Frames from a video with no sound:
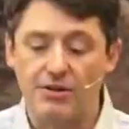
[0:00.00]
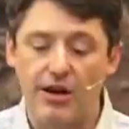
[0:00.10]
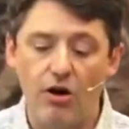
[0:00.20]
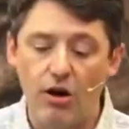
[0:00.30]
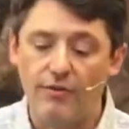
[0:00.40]
at
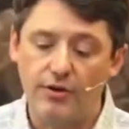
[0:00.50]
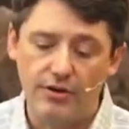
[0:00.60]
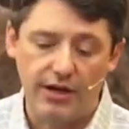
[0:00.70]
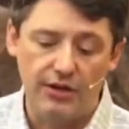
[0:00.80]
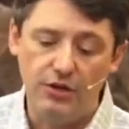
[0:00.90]
Harvard
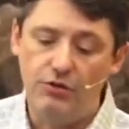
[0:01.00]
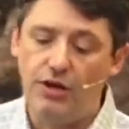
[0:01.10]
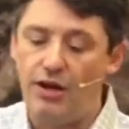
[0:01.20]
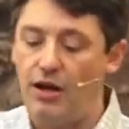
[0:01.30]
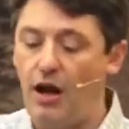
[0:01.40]
and
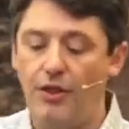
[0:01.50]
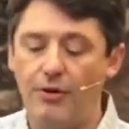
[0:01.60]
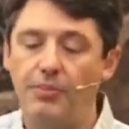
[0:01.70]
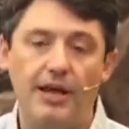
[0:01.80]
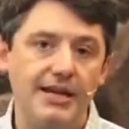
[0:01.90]
Union, other
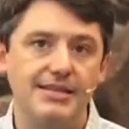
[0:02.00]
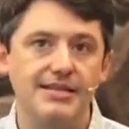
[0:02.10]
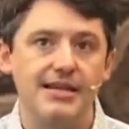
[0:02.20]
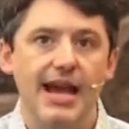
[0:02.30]
places.